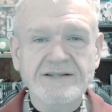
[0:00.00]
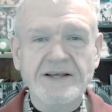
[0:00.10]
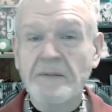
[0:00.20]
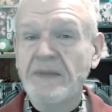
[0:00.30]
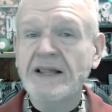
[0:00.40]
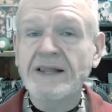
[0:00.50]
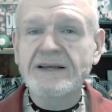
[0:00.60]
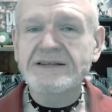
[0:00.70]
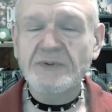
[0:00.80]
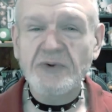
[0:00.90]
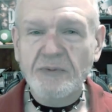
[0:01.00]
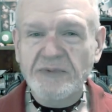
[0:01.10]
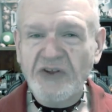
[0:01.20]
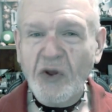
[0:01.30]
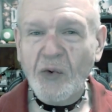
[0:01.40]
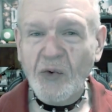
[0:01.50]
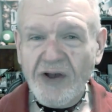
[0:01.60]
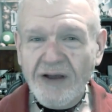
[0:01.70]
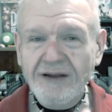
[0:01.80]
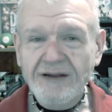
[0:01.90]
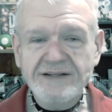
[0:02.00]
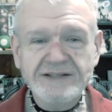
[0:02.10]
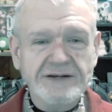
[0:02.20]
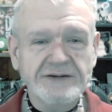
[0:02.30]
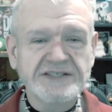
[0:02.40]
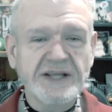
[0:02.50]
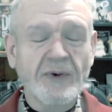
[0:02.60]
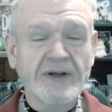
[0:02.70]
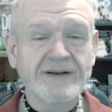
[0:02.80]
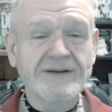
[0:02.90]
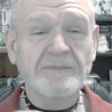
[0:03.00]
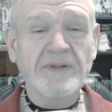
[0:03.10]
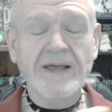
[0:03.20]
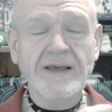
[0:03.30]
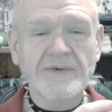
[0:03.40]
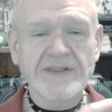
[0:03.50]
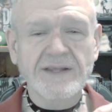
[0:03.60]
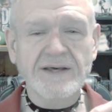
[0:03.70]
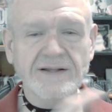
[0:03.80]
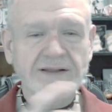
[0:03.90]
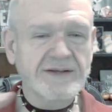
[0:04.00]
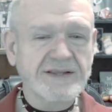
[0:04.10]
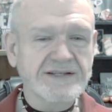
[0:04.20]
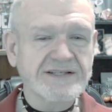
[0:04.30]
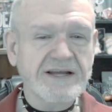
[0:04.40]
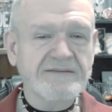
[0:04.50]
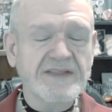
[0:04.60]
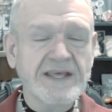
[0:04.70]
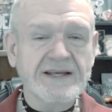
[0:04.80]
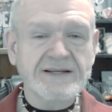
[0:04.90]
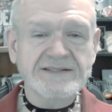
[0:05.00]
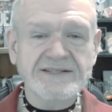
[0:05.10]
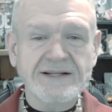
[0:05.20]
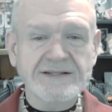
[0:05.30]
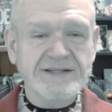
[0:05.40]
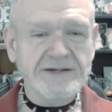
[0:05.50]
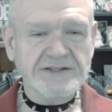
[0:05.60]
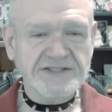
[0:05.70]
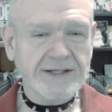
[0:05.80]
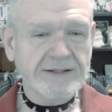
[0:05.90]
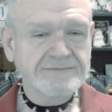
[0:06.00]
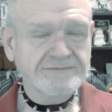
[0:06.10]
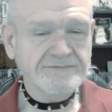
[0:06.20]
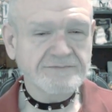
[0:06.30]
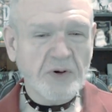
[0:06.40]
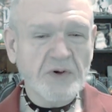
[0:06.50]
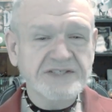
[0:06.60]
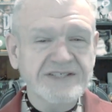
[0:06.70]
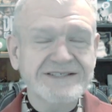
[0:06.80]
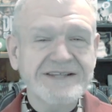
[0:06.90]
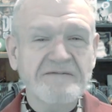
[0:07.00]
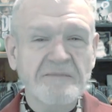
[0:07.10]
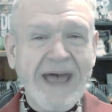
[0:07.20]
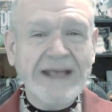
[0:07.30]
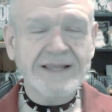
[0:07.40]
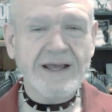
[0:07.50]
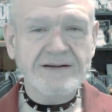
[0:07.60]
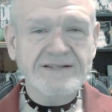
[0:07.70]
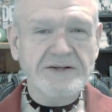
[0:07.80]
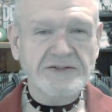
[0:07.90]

is Amelia's room too so she wanted to play with the with the stuffed things and so she pushed stuff back there